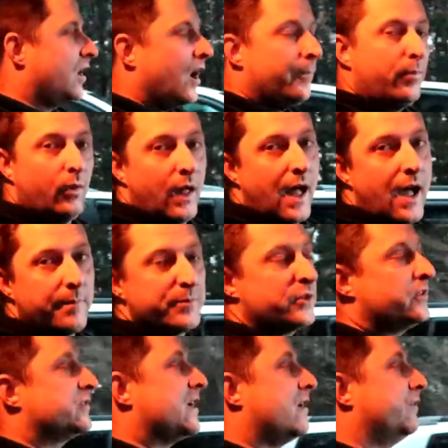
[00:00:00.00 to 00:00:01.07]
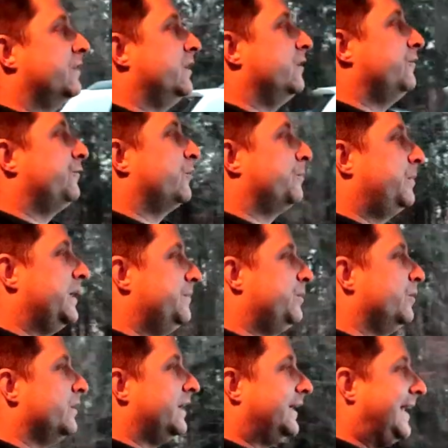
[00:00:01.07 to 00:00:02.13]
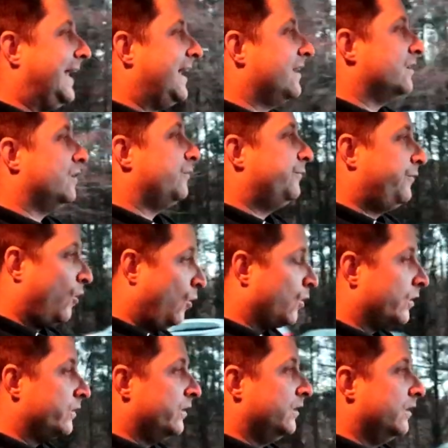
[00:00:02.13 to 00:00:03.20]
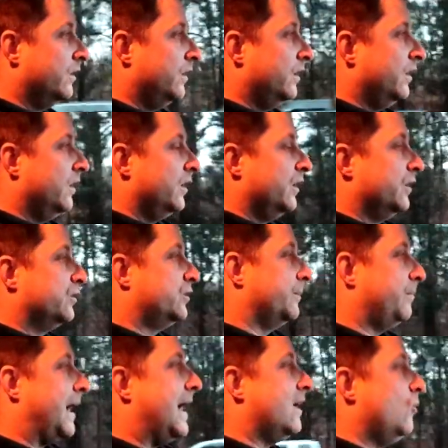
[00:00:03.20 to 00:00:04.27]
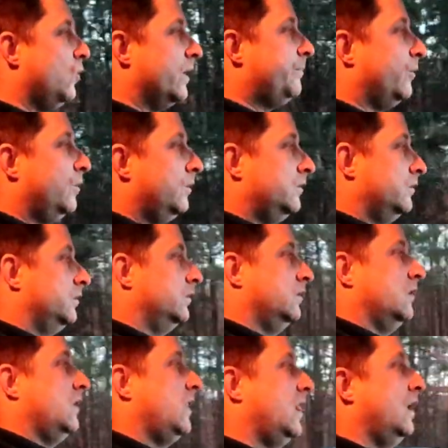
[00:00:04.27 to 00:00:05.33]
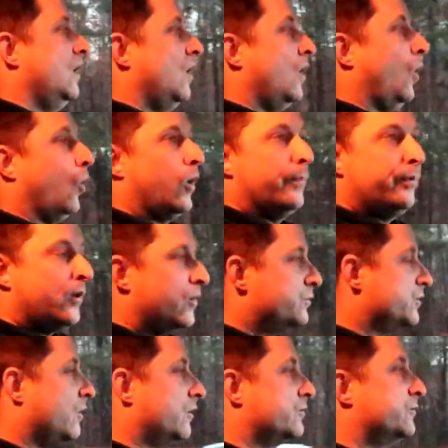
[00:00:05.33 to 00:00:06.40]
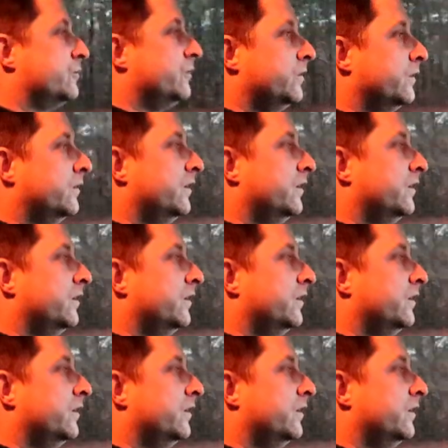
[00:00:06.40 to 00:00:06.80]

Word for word: couple options out there for people that can't afford to buy a Whipple or a Pro Charger